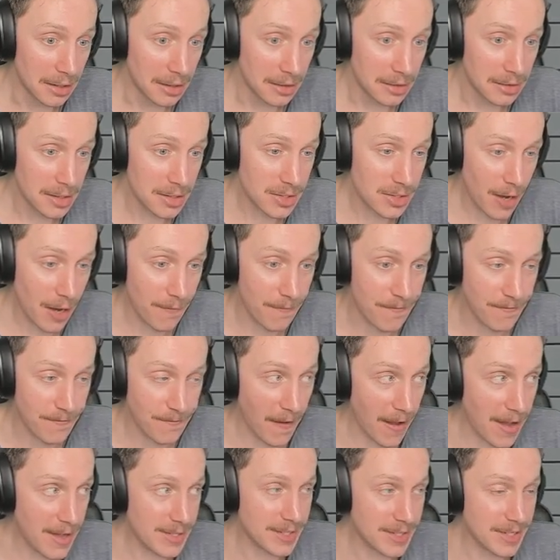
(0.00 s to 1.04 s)
There's like a
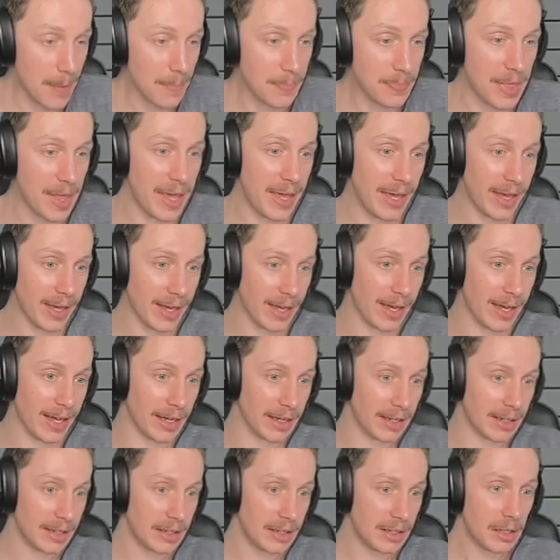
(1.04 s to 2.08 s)
face up there!
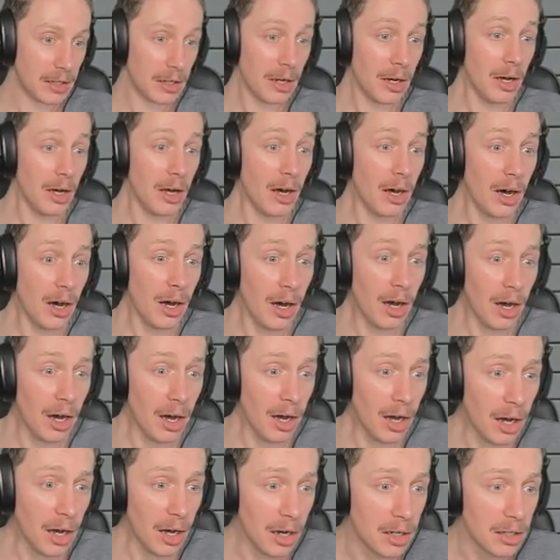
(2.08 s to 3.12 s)

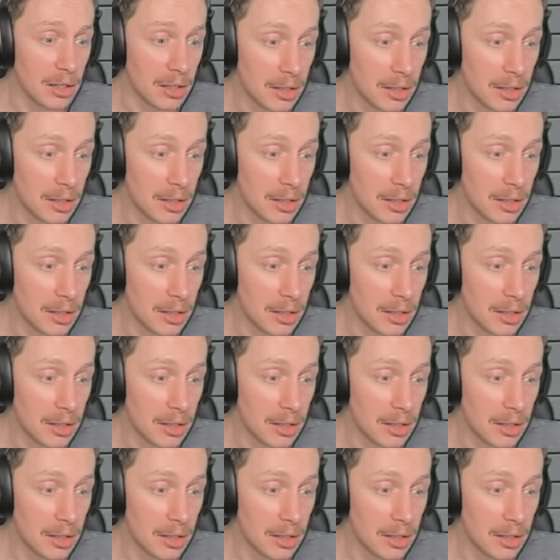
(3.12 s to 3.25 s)
Oh!